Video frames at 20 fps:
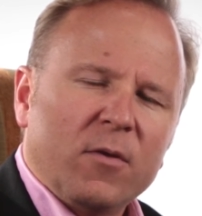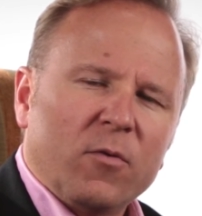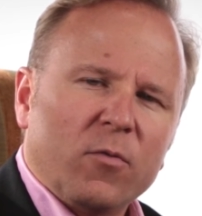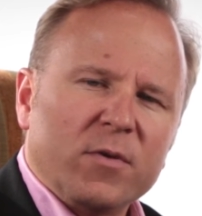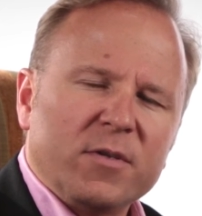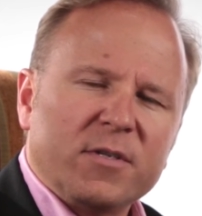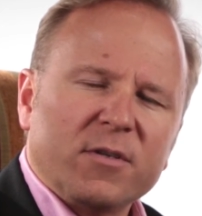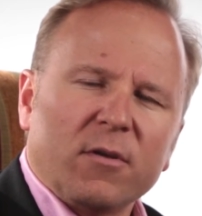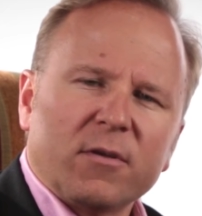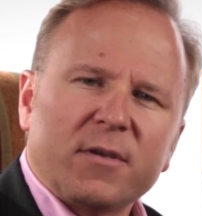
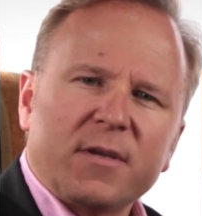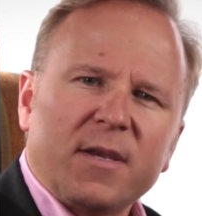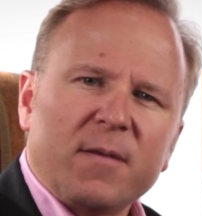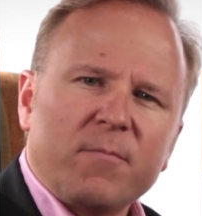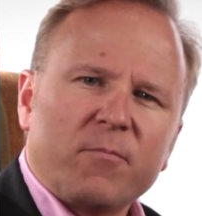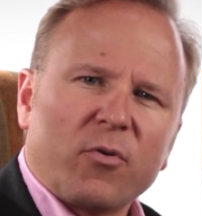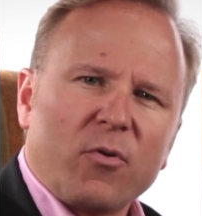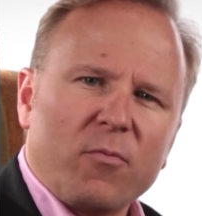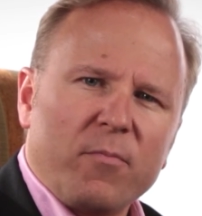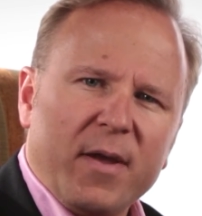resulted in
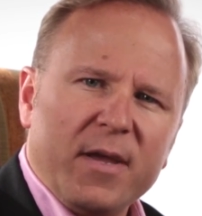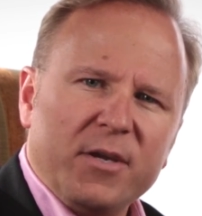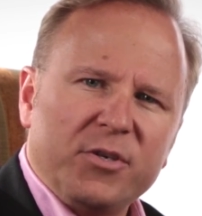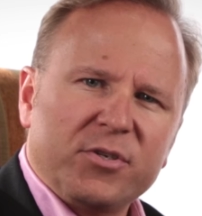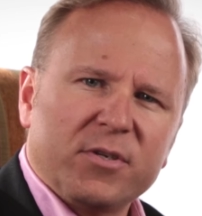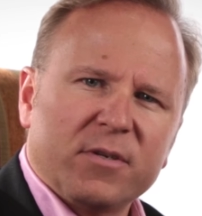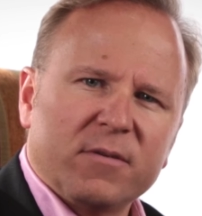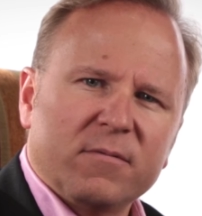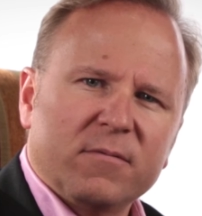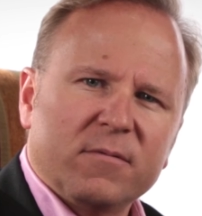
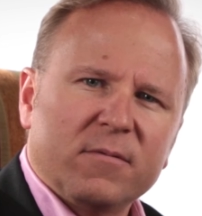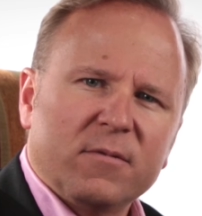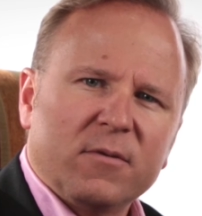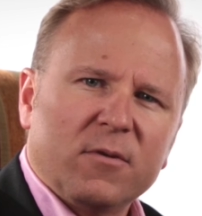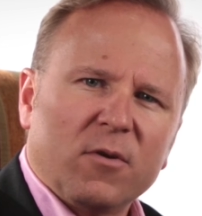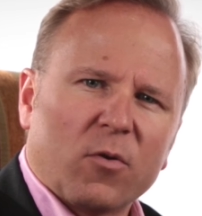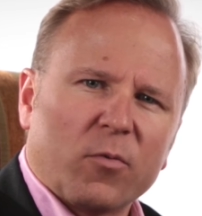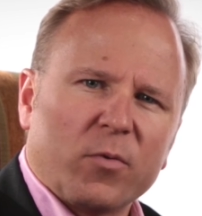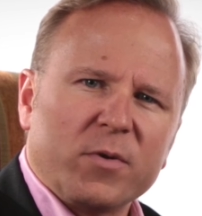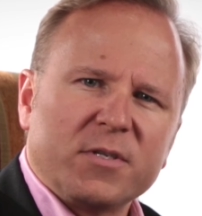probation,
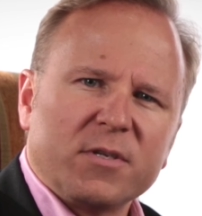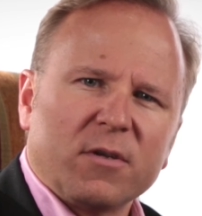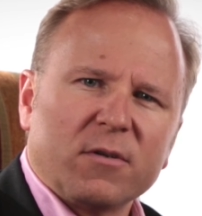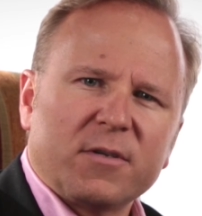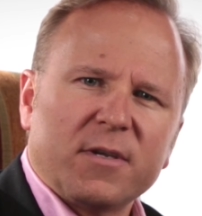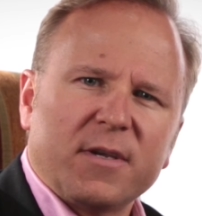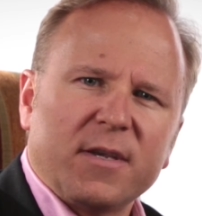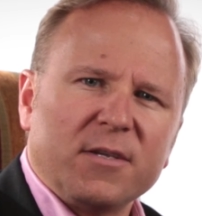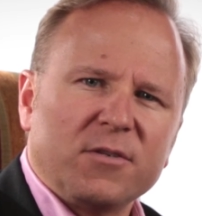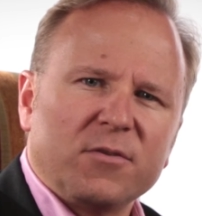or
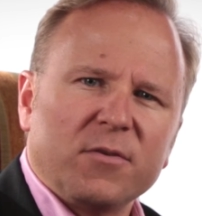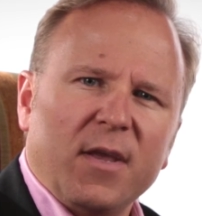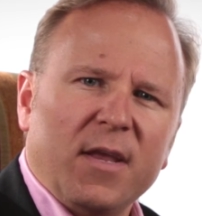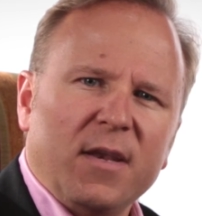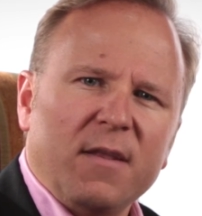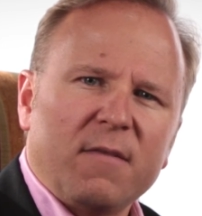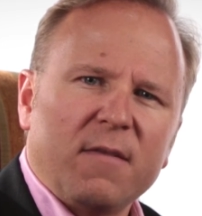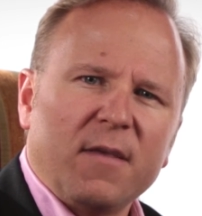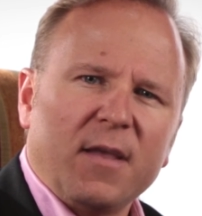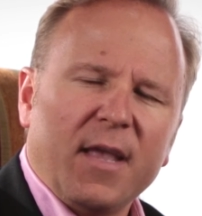resulted into
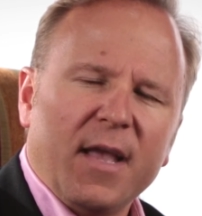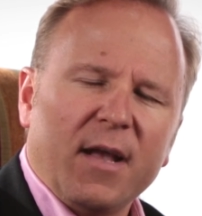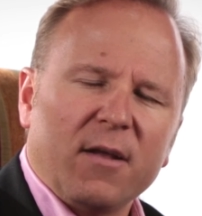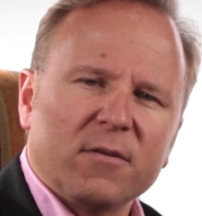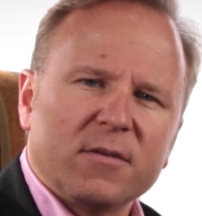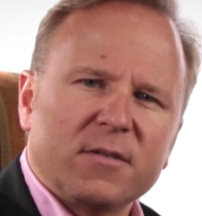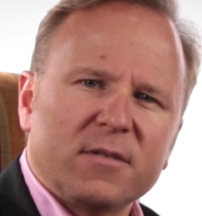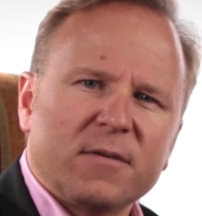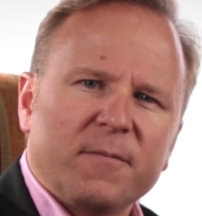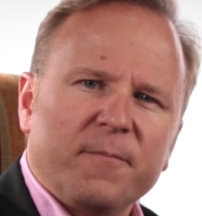anything
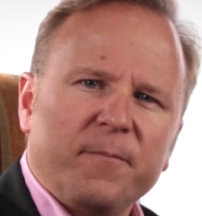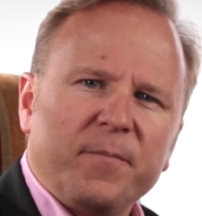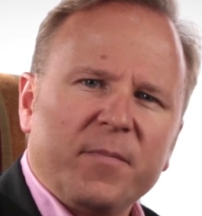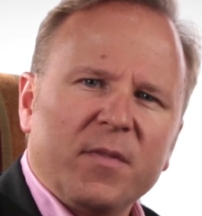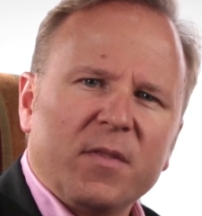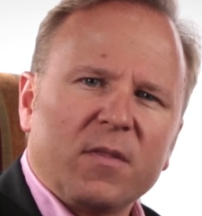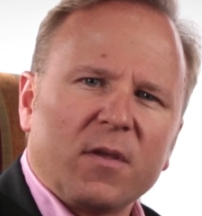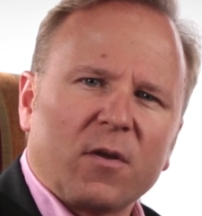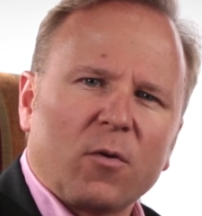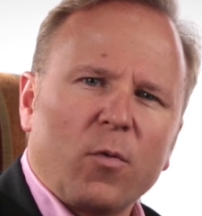else,
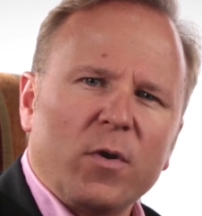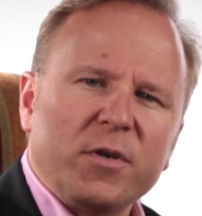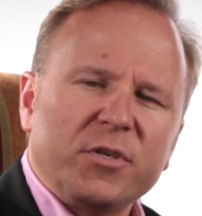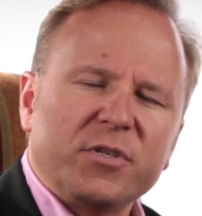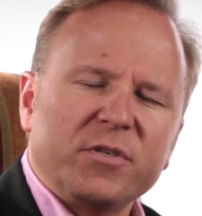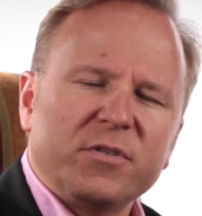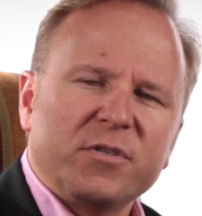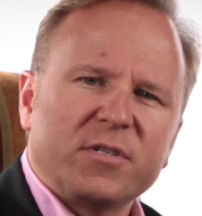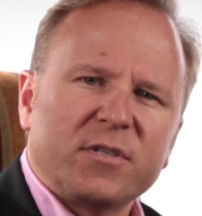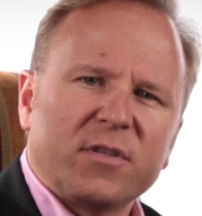the
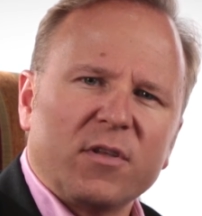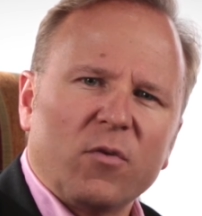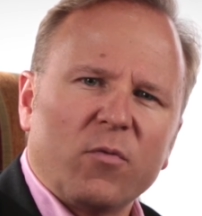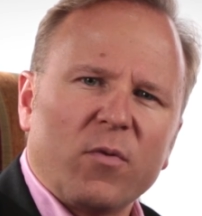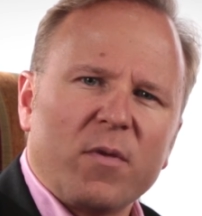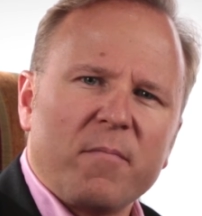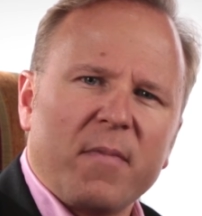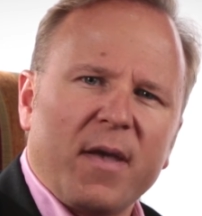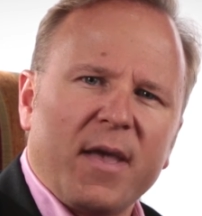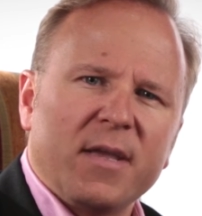question still
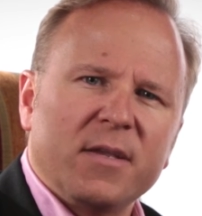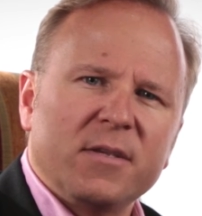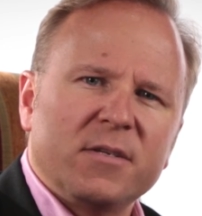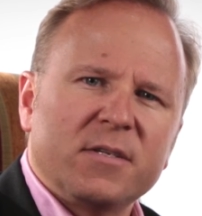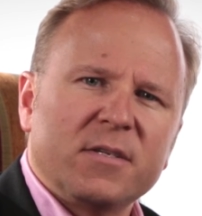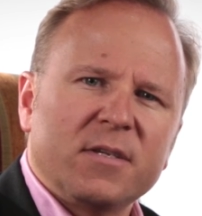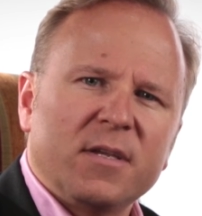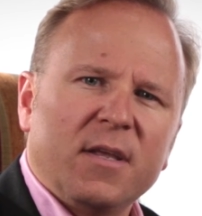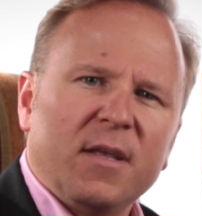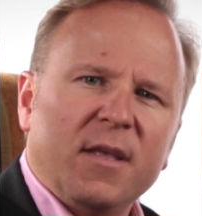
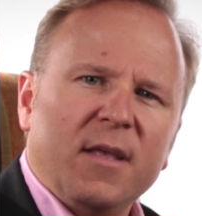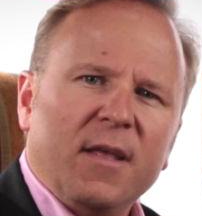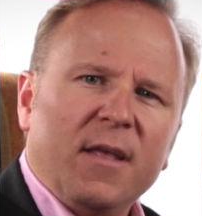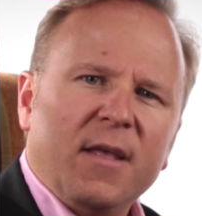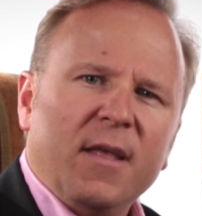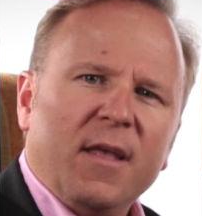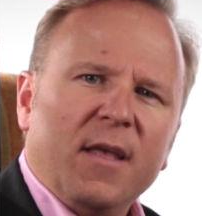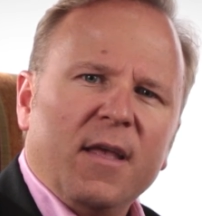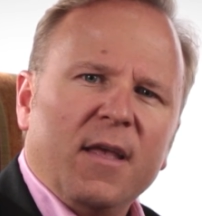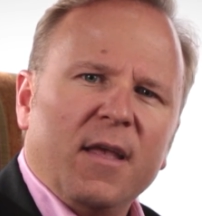remains,
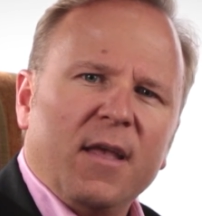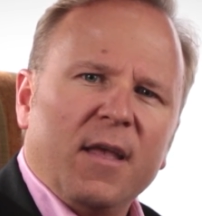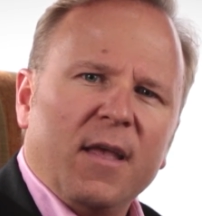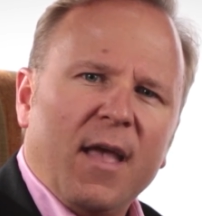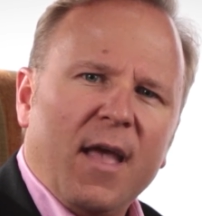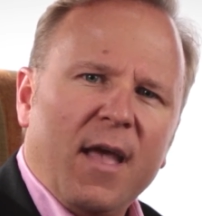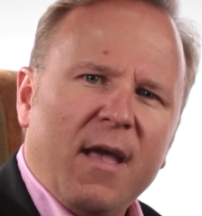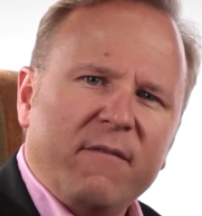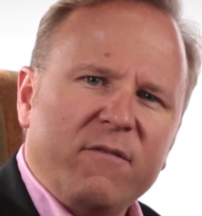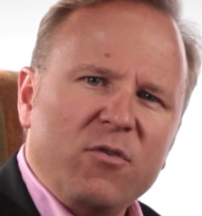
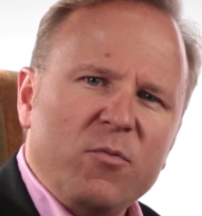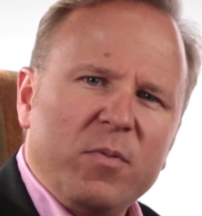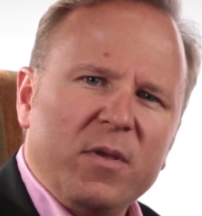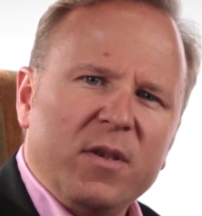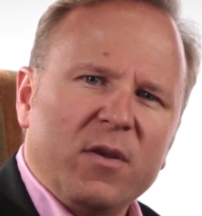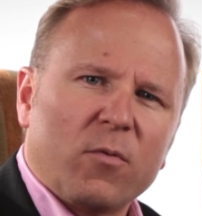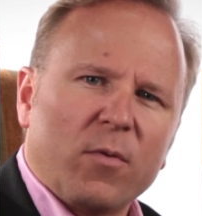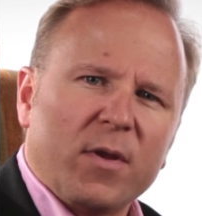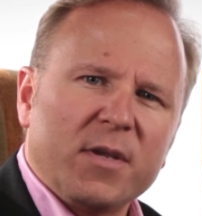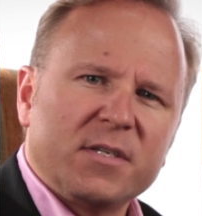have you
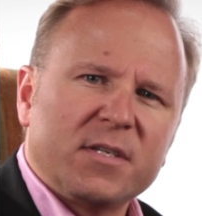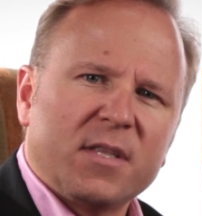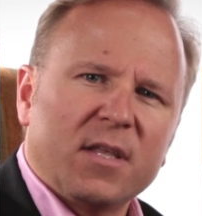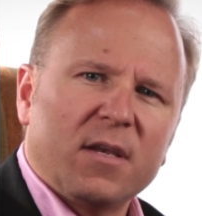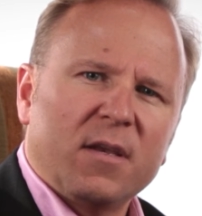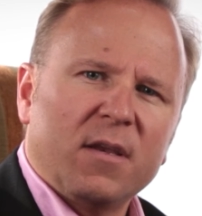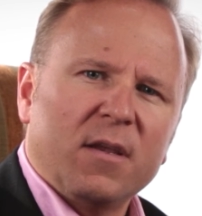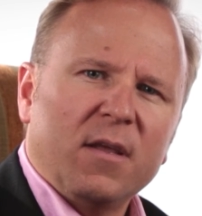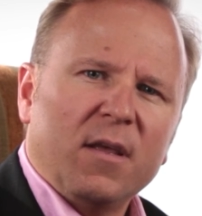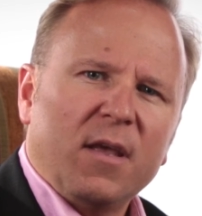been
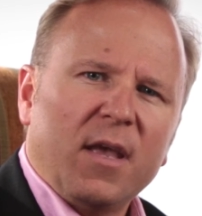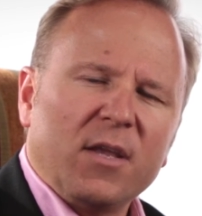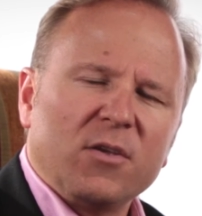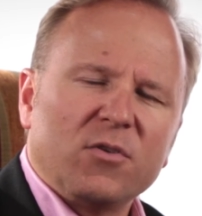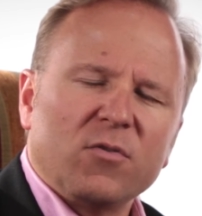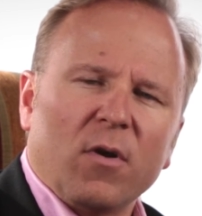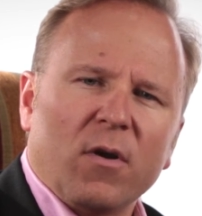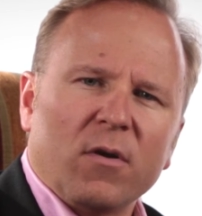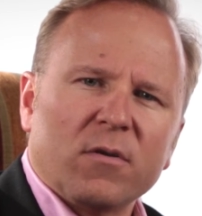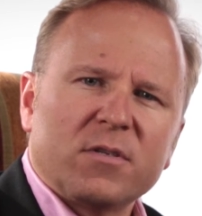arrested? And
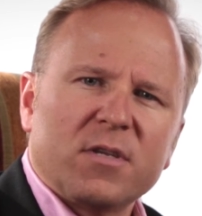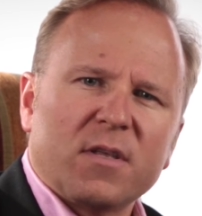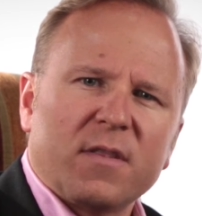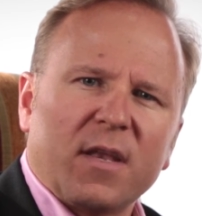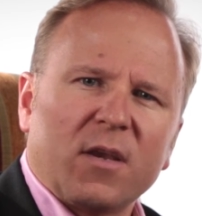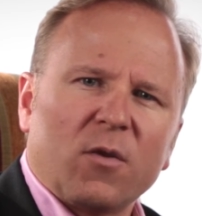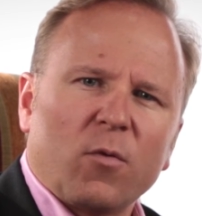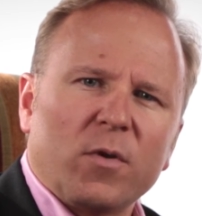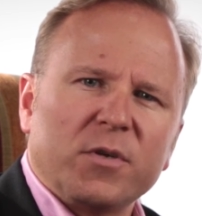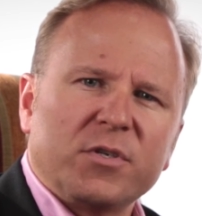to answer
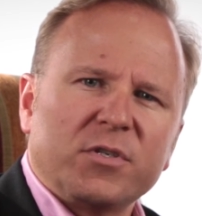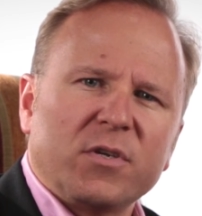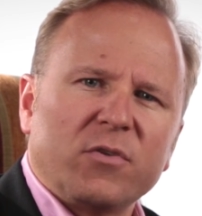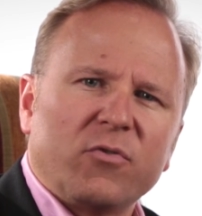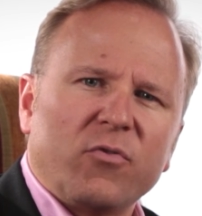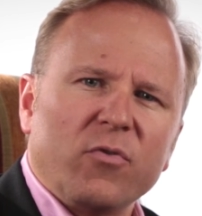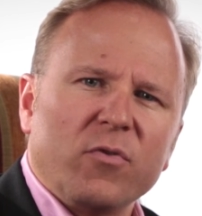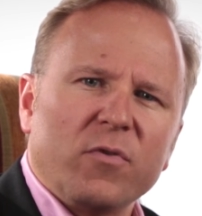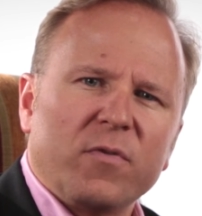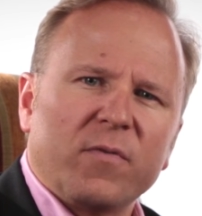that question
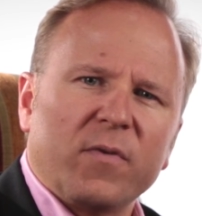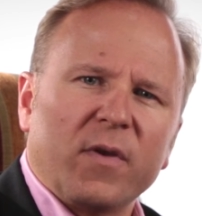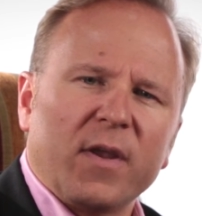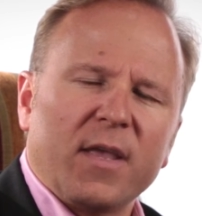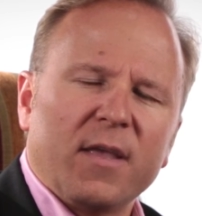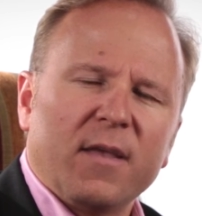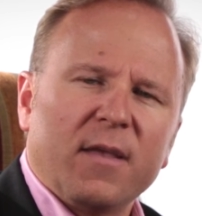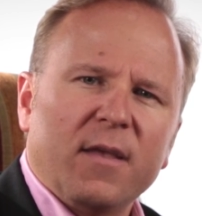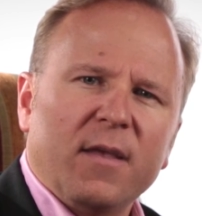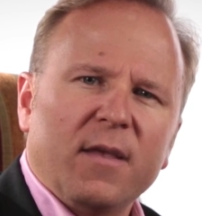truthfully.